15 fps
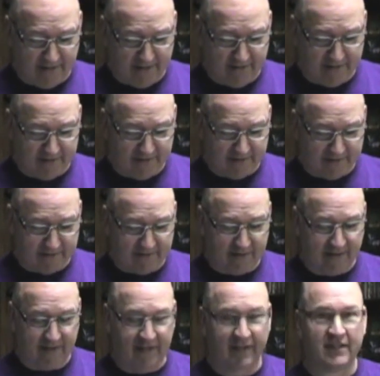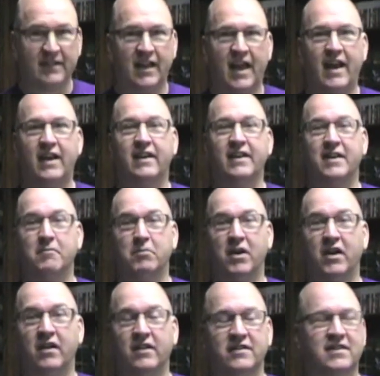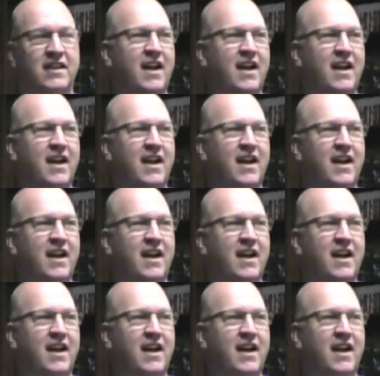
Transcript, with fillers: is uh, alien bugs.